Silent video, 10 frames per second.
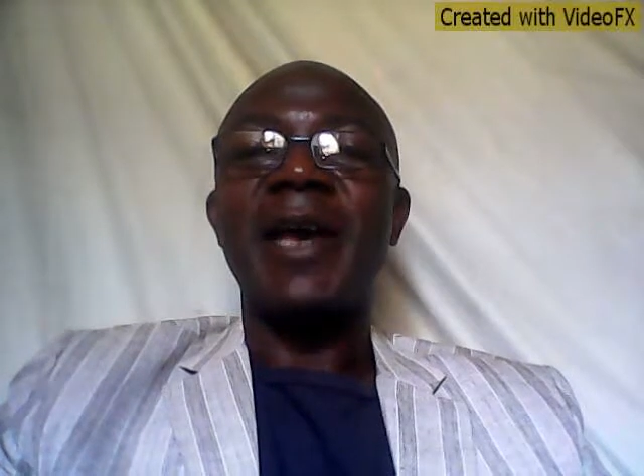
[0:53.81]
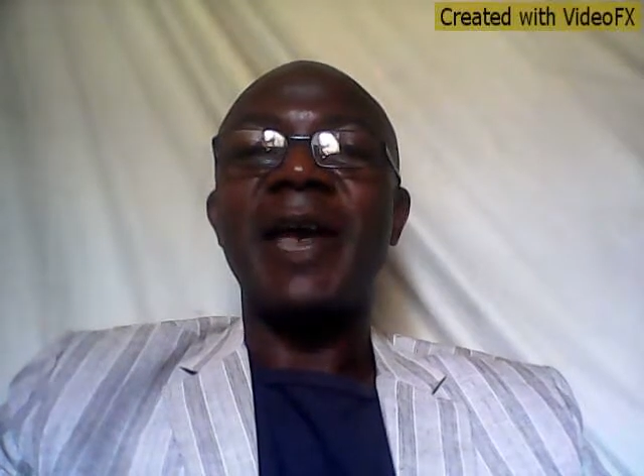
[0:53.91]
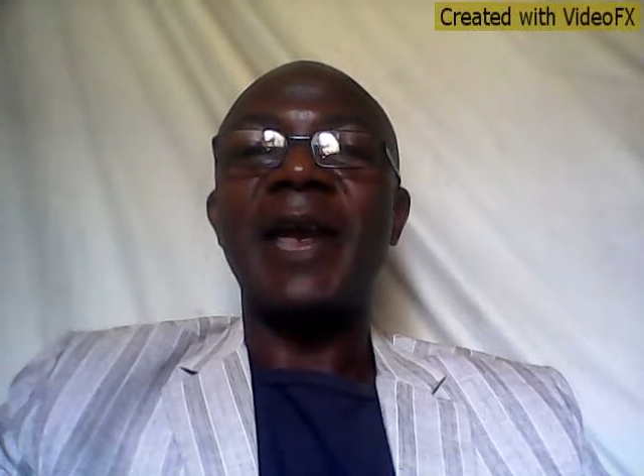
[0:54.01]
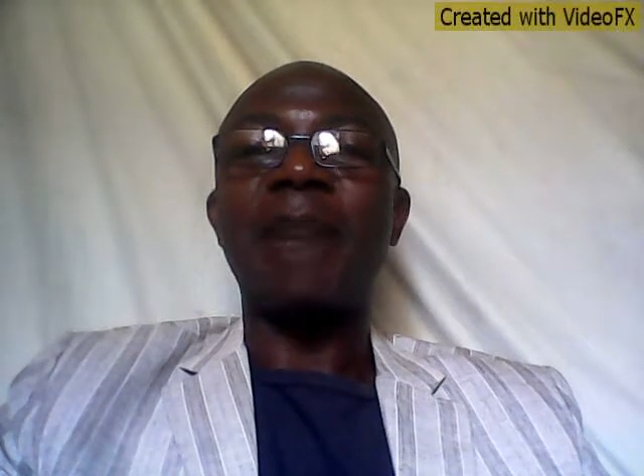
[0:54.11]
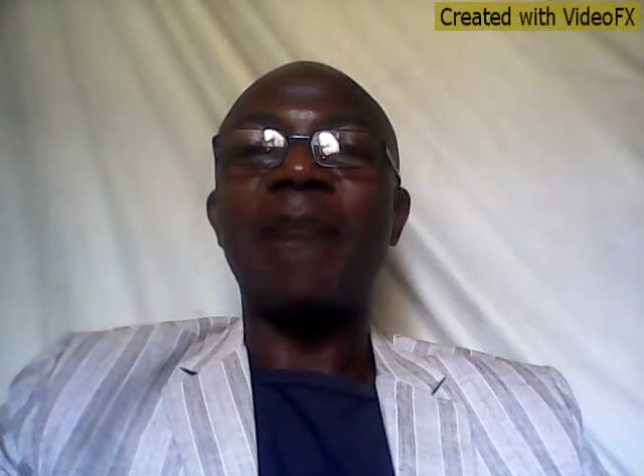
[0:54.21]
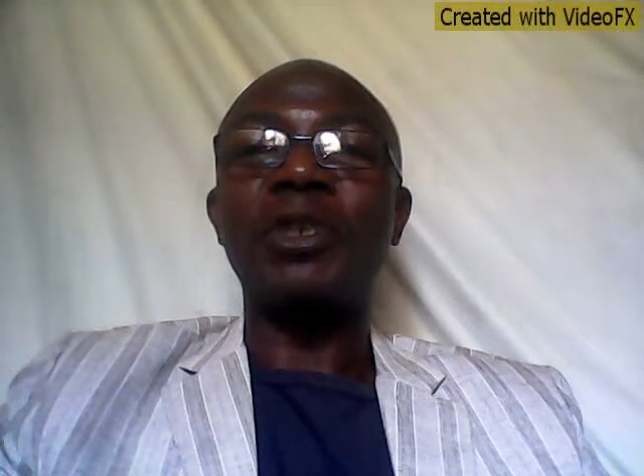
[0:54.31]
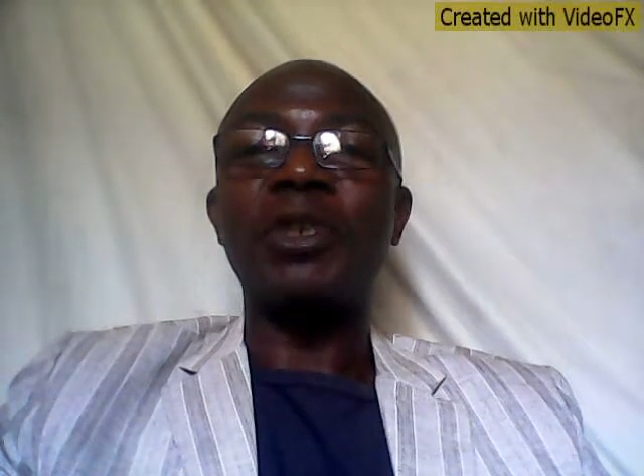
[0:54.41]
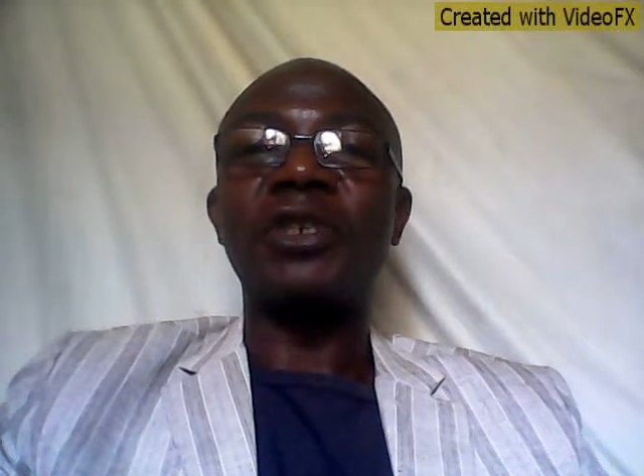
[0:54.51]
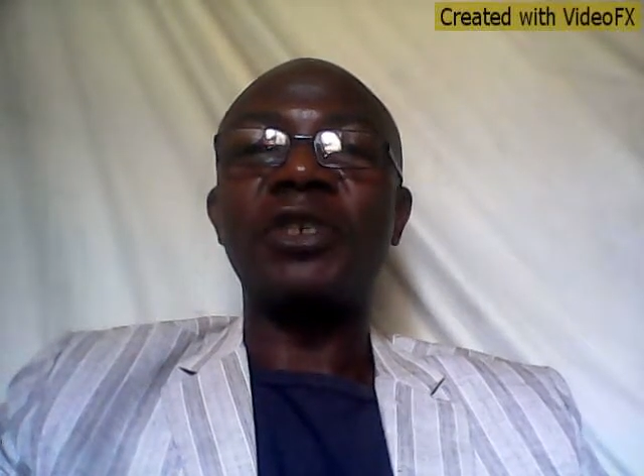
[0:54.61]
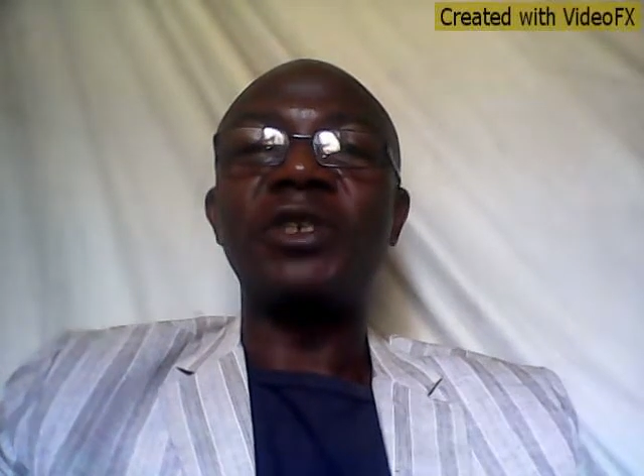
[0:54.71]
and
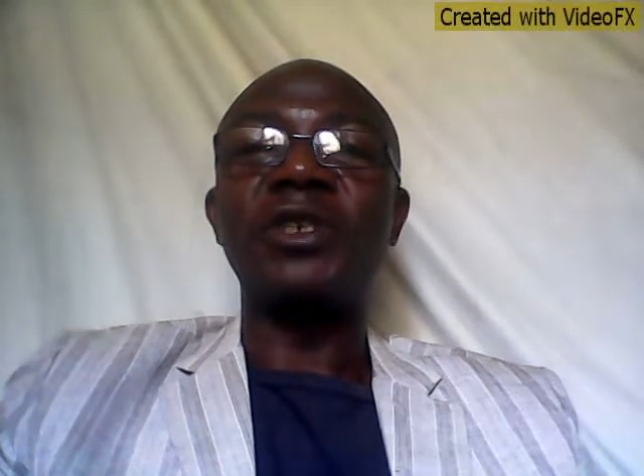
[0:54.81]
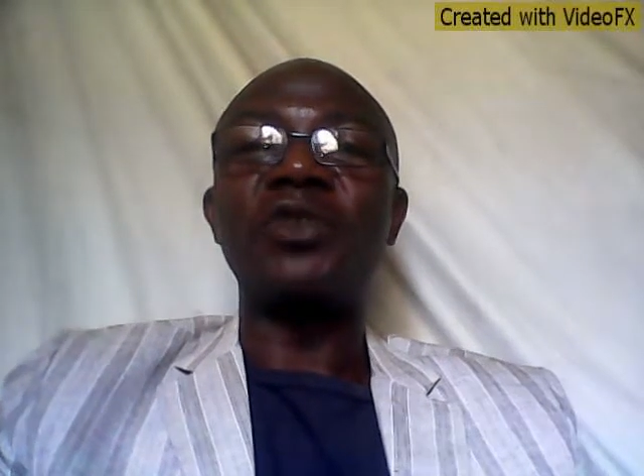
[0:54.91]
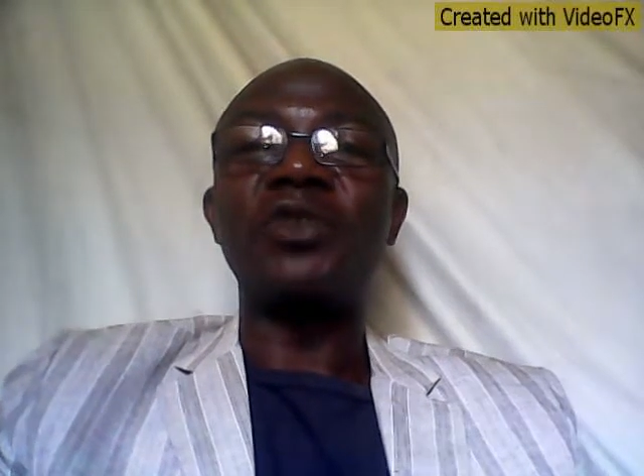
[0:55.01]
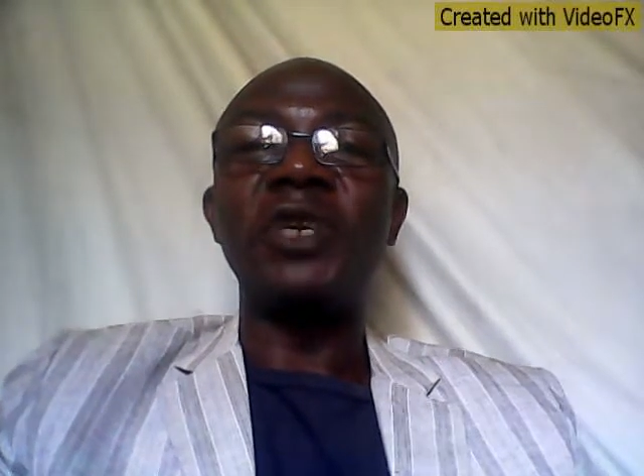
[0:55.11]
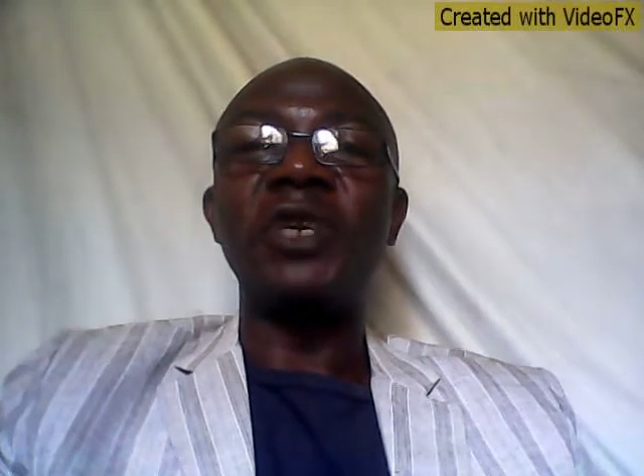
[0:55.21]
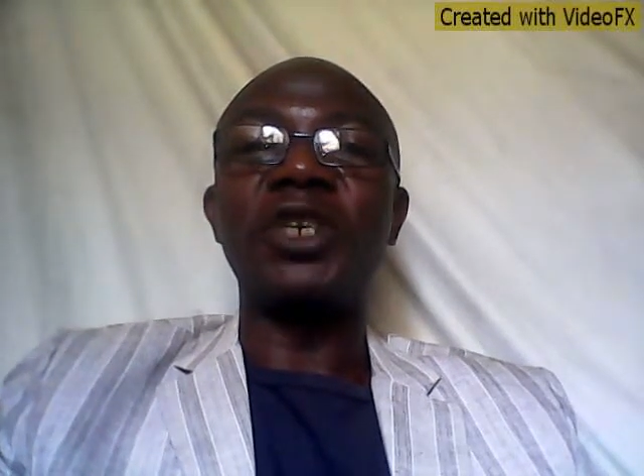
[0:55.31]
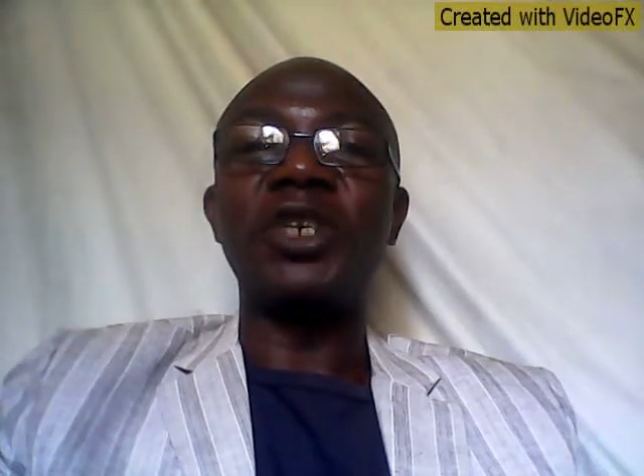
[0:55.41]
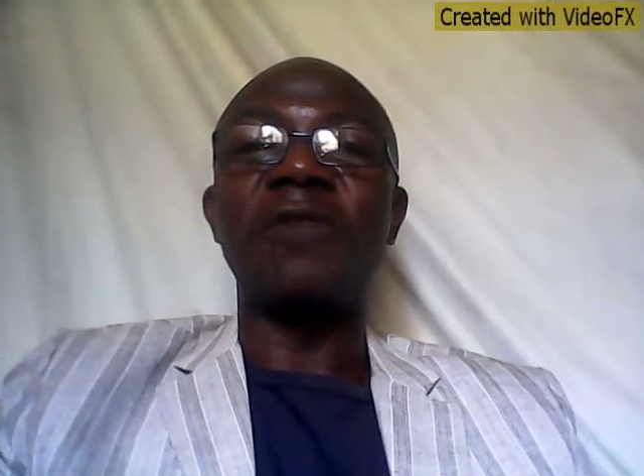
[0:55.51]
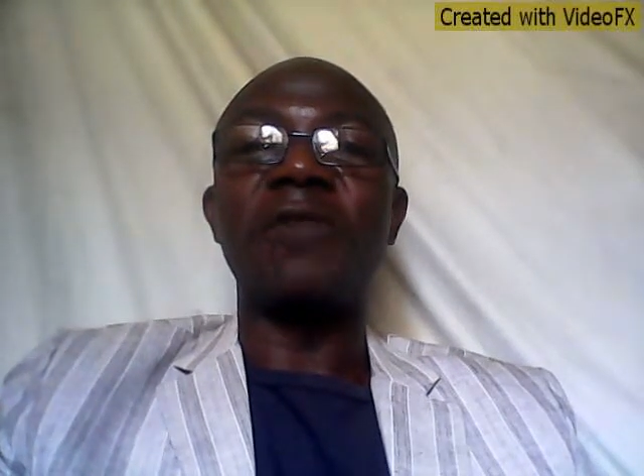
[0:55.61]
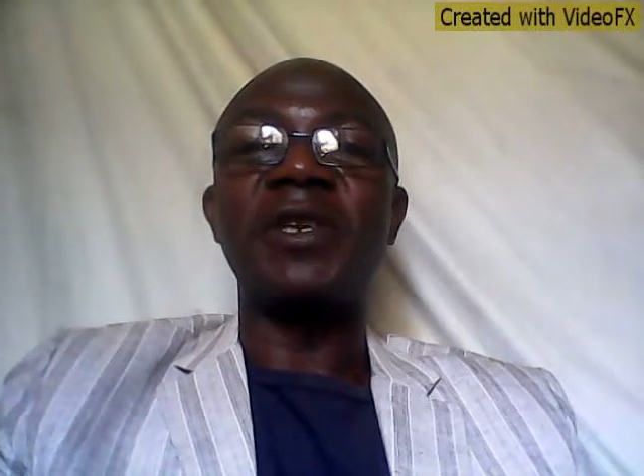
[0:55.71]
apportioning to each
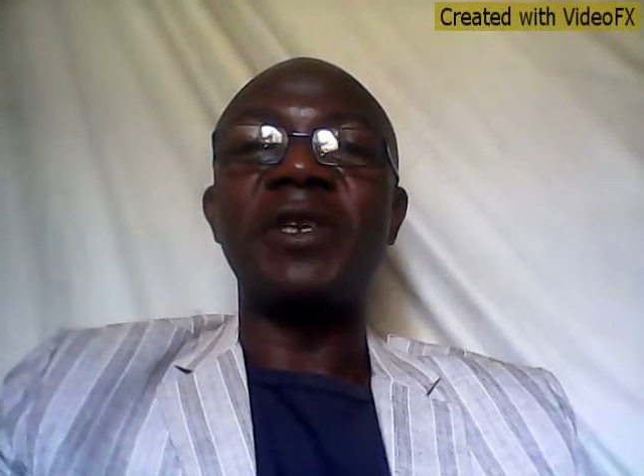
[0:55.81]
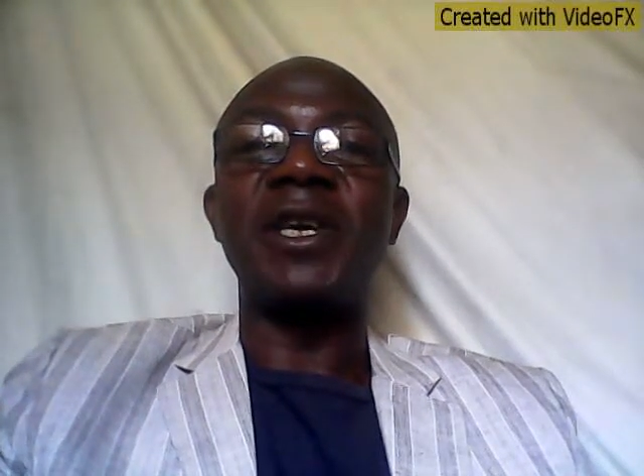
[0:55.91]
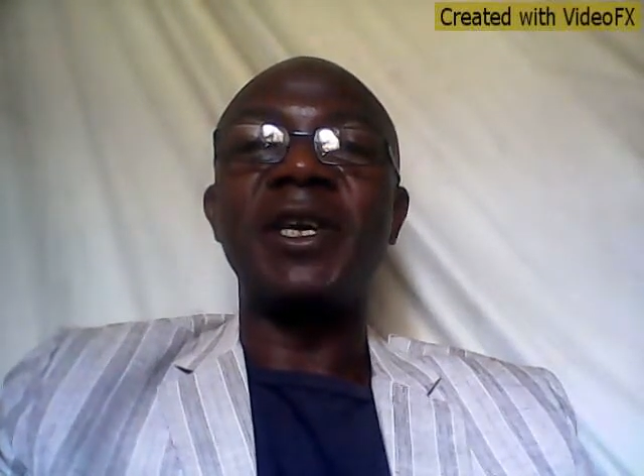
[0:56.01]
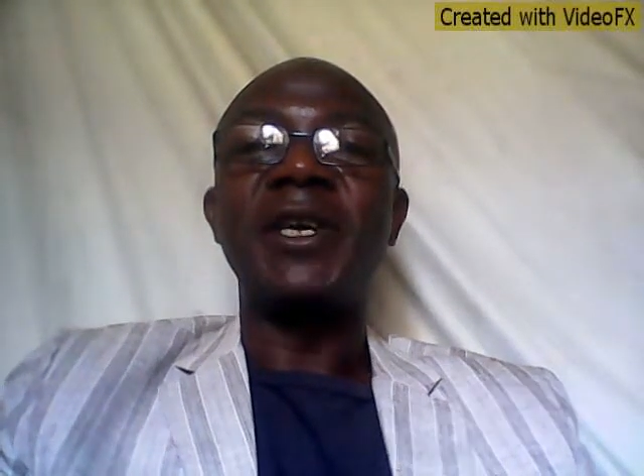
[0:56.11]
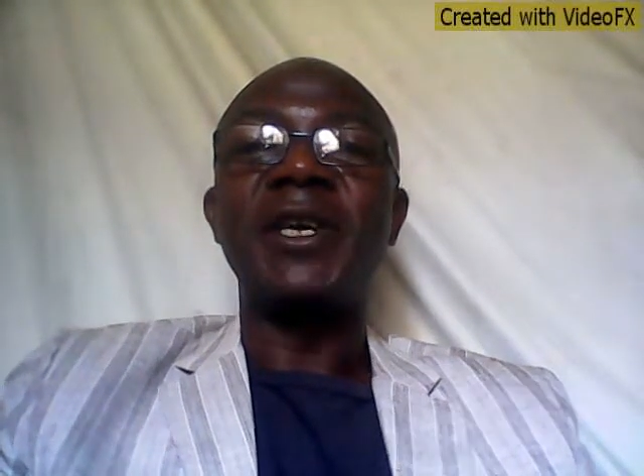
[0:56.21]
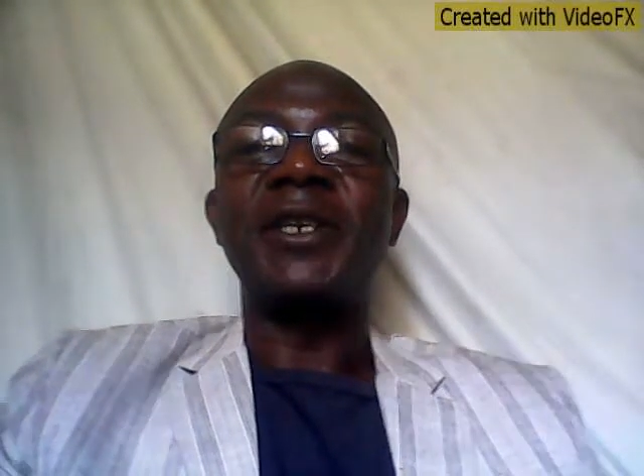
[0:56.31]
of the day